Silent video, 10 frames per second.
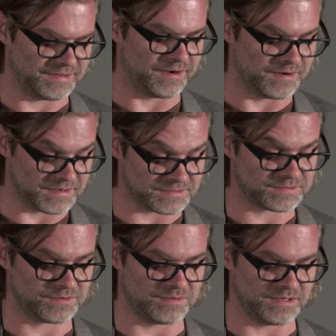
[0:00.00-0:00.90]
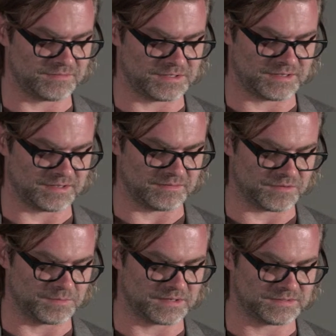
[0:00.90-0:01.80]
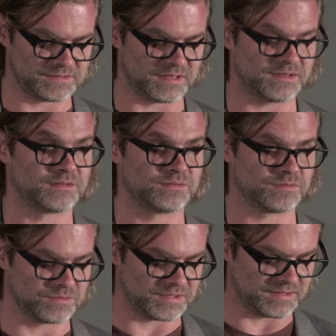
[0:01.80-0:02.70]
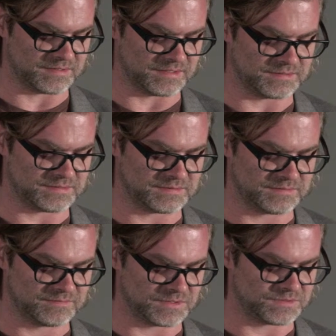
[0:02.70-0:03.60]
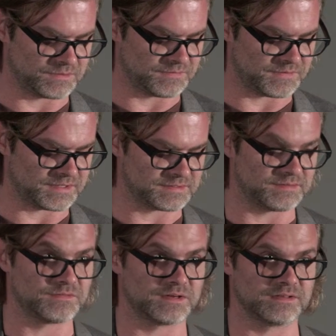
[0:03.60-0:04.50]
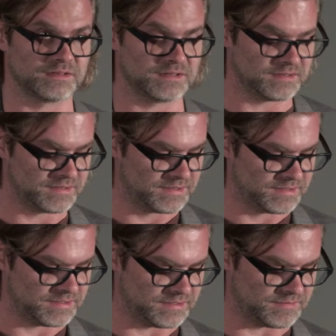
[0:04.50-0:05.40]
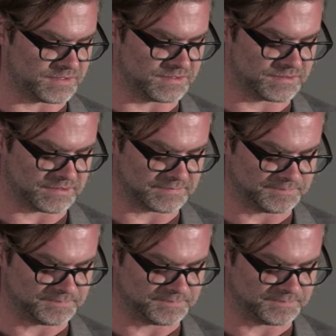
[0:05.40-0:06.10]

artists' creative intent from onset through dailies, visual effects, and finally into finishing.